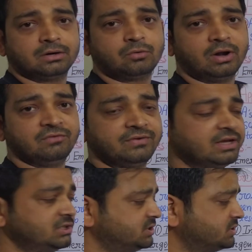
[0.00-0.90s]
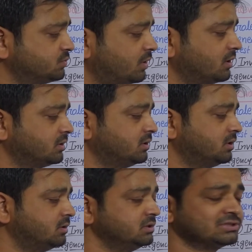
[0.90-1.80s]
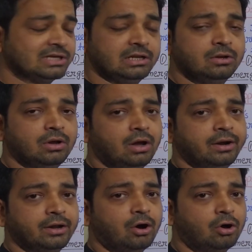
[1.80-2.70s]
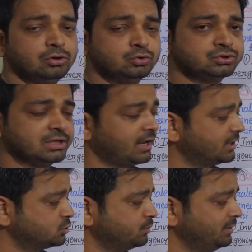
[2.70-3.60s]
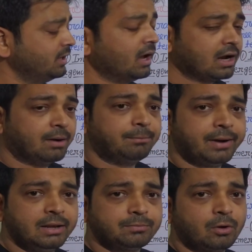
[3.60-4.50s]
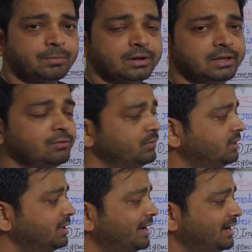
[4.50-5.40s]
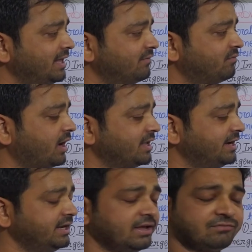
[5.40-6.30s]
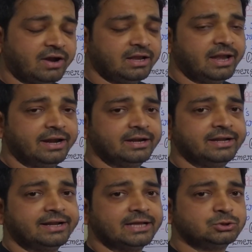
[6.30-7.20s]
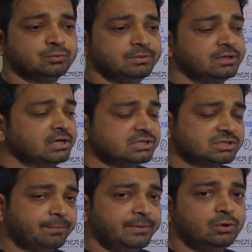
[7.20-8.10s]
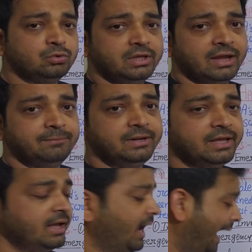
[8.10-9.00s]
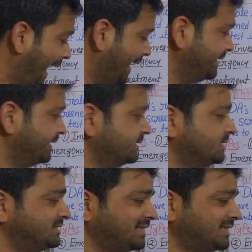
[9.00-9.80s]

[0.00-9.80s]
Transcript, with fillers: qualifications, what are the skill, and all those things has to be compiled properly with the NDA file, and it has to be submitted to the FDA. And the